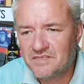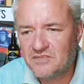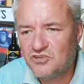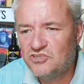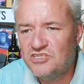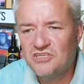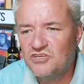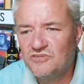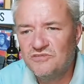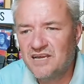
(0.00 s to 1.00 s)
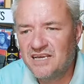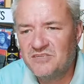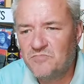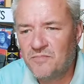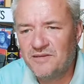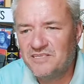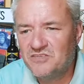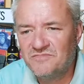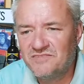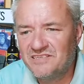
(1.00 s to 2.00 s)
just in the UK, is probably
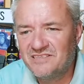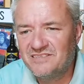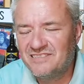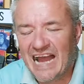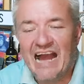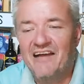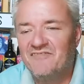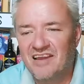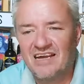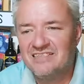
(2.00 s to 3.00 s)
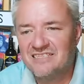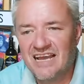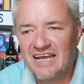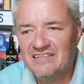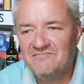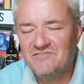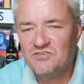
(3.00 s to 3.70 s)
something daft like 10,